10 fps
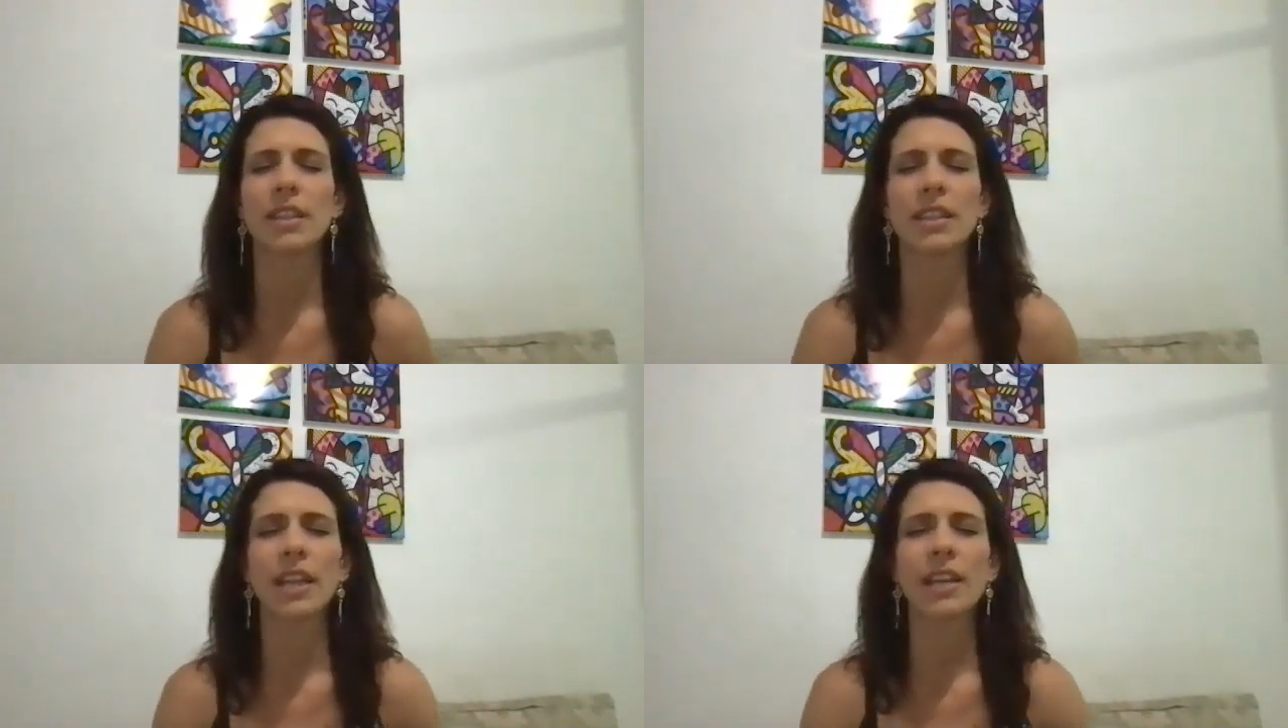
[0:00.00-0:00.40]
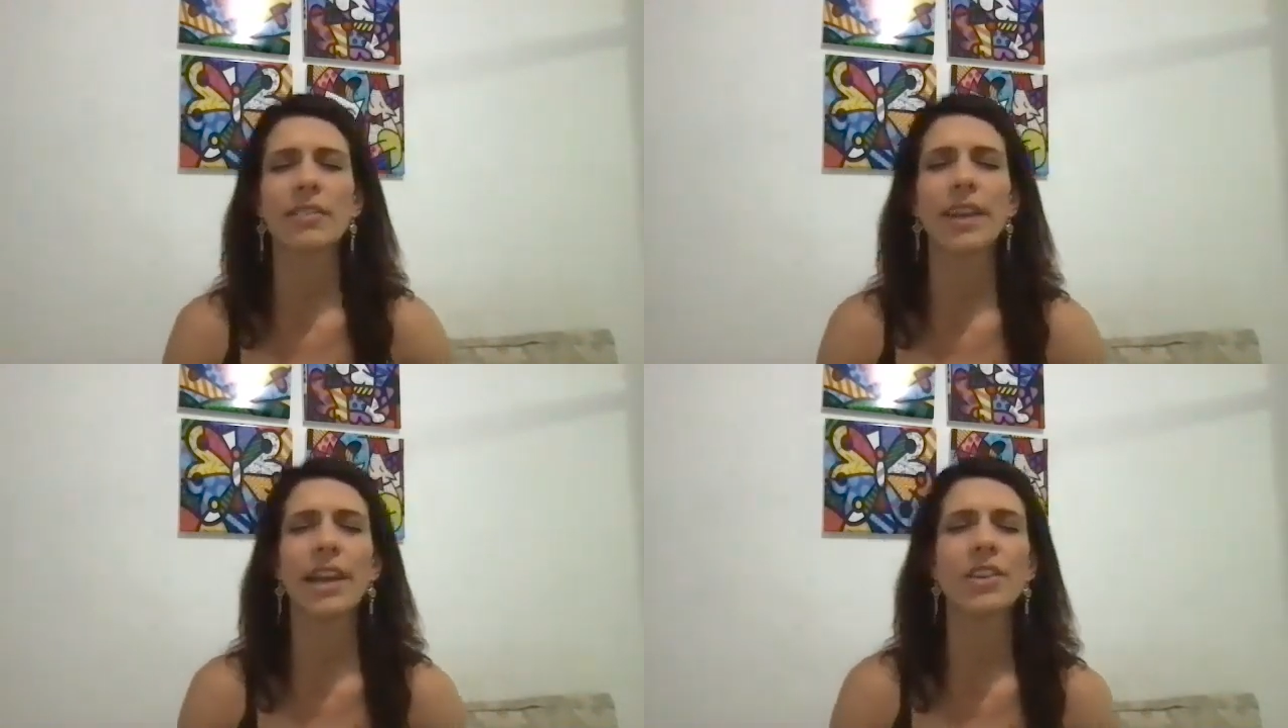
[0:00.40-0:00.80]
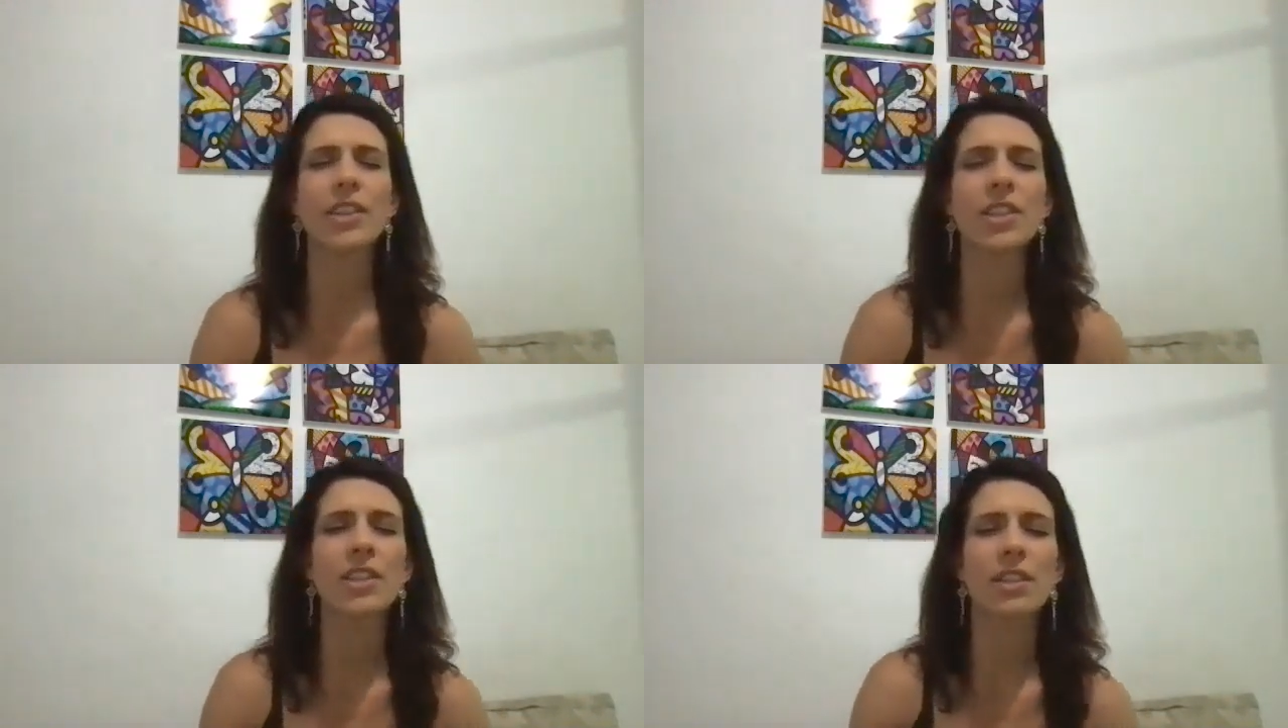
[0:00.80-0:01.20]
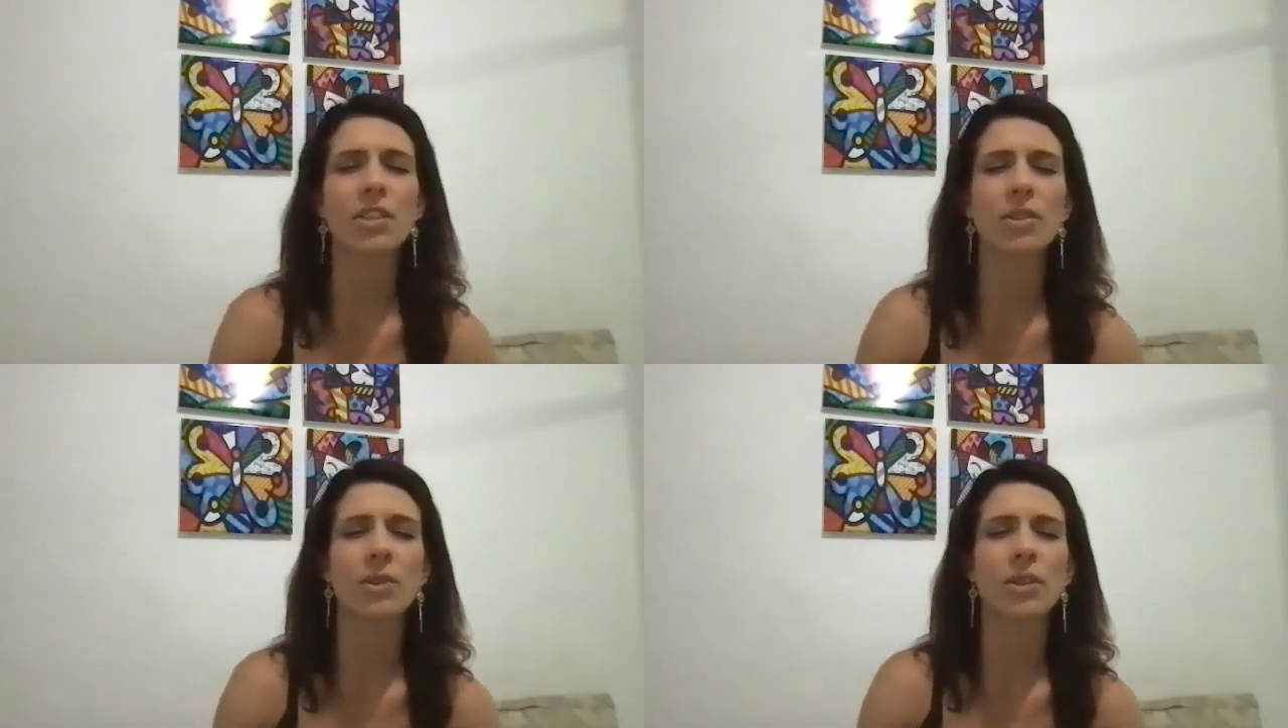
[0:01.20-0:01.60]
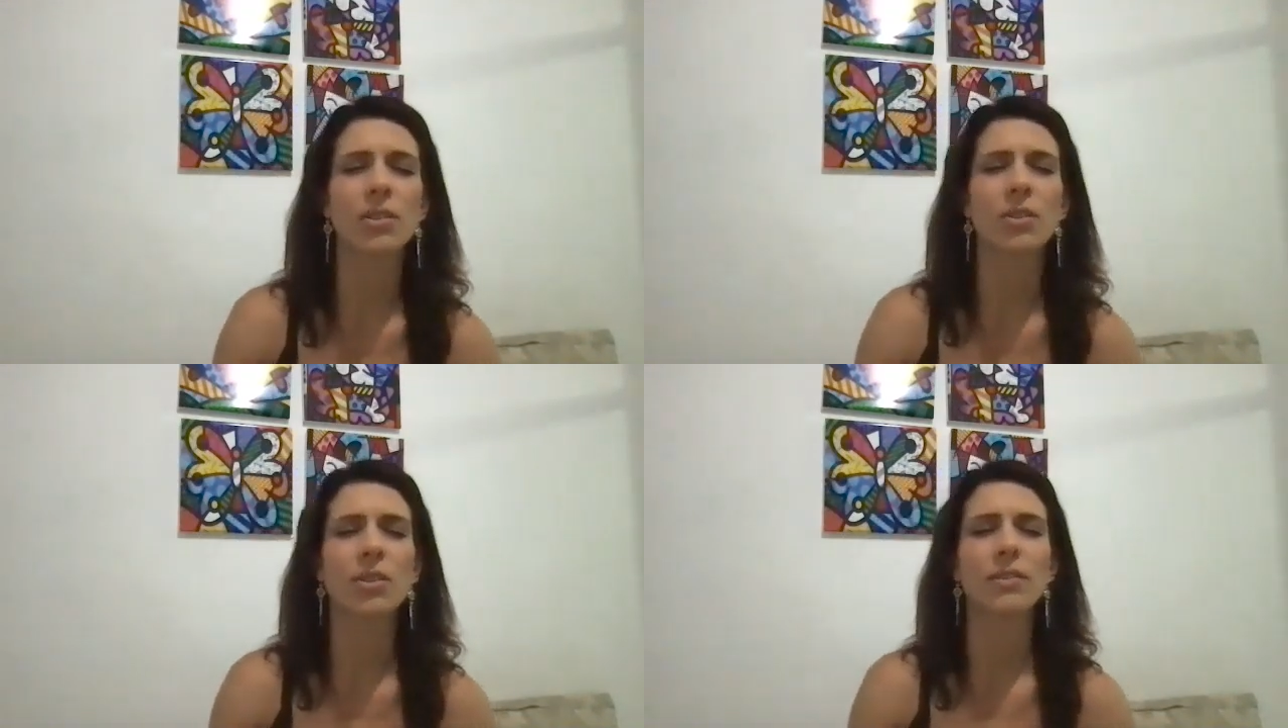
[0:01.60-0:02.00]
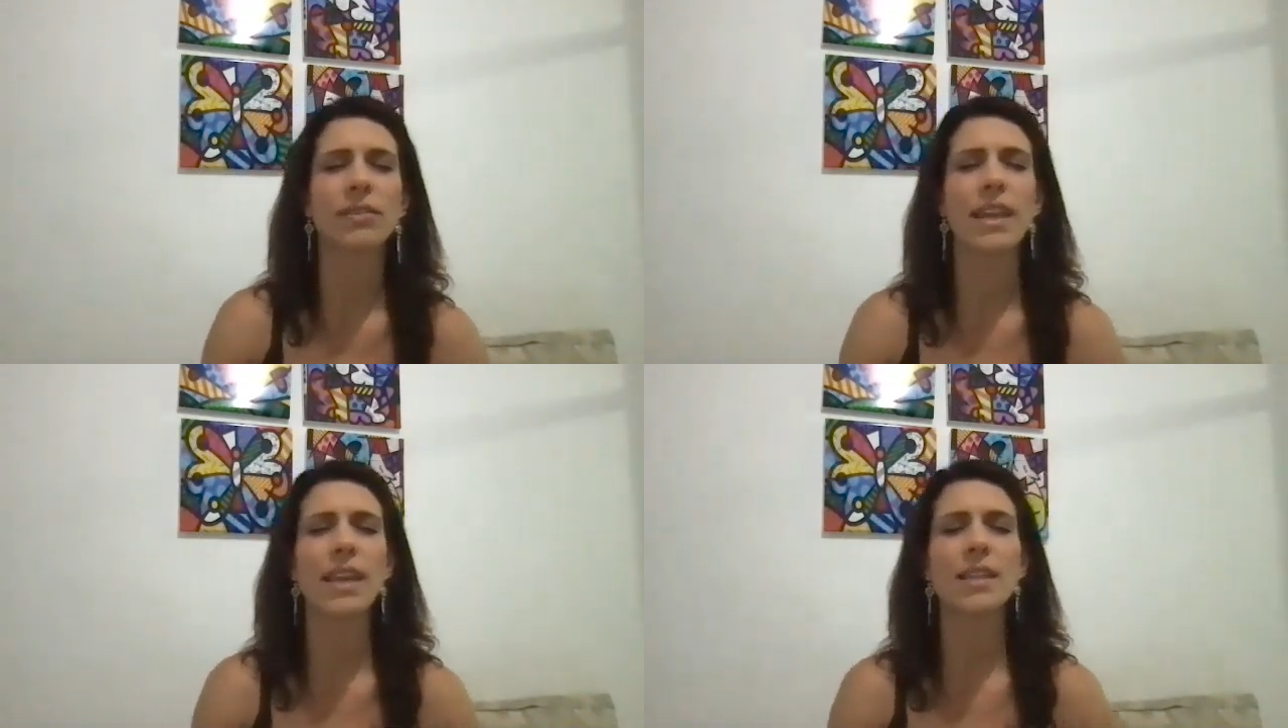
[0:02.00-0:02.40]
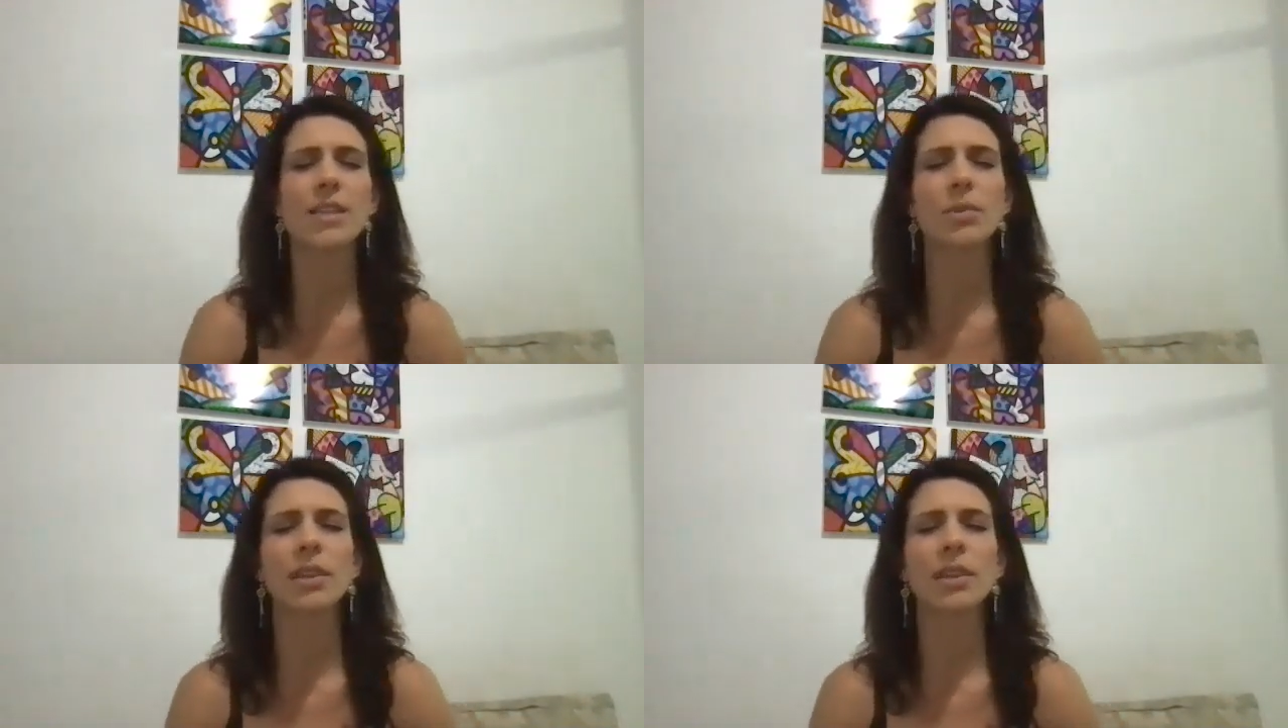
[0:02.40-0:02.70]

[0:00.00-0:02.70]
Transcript: life energy that's going through your veins.